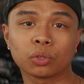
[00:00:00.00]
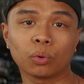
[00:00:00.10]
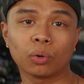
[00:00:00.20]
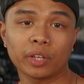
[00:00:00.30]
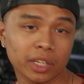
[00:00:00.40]

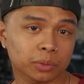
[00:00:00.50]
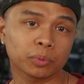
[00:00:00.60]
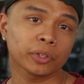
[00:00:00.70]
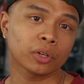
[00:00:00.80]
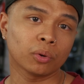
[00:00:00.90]
cool, it is
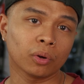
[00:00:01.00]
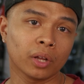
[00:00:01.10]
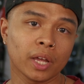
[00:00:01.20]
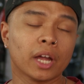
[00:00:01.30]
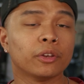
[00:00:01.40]
pretty cool,
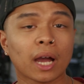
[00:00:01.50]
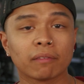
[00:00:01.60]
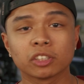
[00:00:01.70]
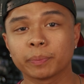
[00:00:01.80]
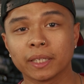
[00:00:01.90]
and you have
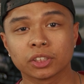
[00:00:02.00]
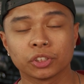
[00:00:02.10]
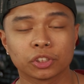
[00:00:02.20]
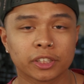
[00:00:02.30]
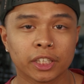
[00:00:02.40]
the space in
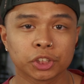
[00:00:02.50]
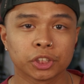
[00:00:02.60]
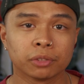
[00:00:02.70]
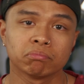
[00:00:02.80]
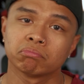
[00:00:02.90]
your
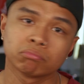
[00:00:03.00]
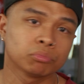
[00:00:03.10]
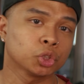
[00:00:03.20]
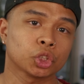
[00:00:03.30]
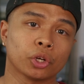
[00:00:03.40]
station,
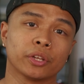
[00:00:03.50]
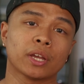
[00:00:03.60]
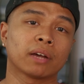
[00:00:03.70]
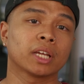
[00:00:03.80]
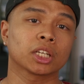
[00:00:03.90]
sure, and you
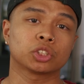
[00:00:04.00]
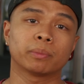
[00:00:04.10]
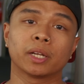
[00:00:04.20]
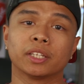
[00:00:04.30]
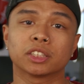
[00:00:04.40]
have the extra
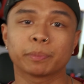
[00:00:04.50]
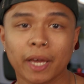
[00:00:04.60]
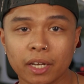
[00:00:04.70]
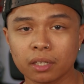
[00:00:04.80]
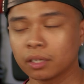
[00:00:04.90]
money to
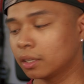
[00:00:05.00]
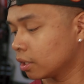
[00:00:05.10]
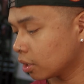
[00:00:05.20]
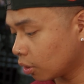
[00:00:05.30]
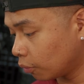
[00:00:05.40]
spend,
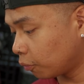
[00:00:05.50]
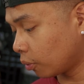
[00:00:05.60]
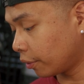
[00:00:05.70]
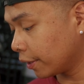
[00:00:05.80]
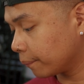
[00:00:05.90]
go
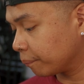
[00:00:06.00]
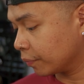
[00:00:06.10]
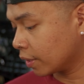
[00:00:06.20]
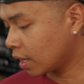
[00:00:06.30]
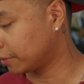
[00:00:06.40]
for it.
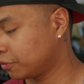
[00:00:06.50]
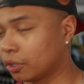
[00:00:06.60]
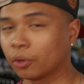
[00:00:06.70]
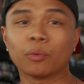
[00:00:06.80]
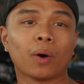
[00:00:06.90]
If you
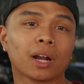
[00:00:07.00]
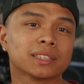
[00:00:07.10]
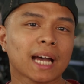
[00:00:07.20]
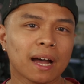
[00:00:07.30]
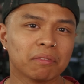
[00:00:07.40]
know you wanted
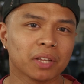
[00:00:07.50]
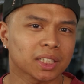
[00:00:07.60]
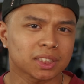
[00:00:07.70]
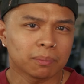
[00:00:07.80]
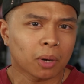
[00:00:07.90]
to have like a
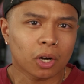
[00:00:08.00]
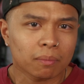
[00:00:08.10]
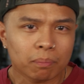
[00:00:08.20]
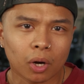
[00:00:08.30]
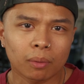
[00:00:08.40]
smart
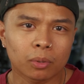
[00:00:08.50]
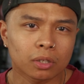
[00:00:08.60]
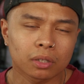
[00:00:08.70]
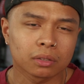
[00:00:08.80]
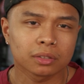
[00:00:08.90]

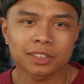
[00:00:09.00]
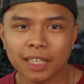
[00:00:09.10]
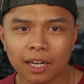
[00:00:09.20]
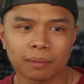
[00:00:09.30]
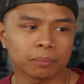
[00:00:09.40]
barber
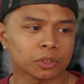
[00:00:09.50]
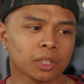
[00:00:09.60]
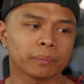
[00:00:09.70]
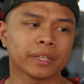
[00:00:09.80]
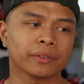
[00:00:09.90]
setup or
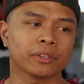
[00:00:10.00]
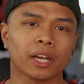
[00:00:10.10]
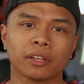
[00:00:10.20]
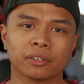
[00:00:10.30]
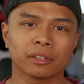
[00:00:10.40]
something, you
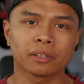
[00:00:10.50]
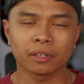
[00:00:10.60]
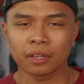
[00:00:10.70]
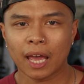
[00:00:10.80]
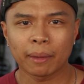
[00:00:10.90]
get your
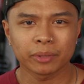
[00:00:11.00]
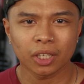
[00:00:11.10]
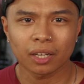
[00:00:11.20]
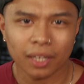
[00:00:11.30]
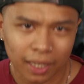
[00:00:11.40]

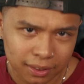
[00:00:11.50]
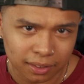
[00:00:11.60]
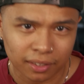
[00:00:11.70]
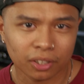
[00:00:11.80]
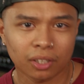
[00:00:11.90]
Amazon Alexa
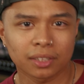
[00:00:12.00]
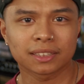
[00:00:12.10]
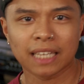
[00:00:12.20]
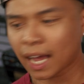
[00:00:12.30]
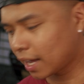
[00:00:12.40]
there on the
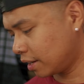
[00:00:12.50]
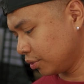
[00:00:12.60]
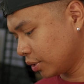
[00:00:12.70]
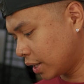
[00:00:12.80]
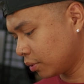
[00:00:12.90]
side
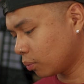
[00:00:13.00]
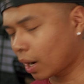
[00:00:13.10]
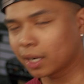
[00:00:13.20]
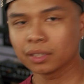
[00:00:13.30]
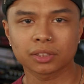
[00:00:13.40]
and you have your
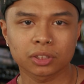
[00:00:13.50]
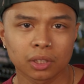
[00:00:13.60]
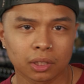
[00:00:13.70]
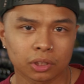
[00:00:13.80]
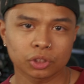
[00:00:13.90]
wireless
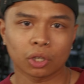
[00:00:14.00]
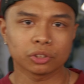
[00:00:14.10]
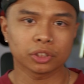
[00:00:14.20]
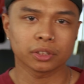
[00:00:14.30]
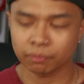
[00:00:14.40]

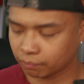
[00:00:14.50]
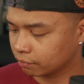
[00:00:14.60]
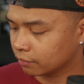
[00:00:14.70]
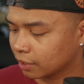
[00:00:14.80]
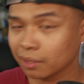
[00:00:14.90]
charging
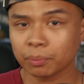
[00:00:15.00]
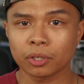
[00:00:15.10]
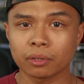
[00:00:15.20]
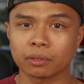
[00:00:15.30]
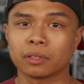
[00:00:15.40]

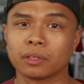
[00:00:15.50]
clipper.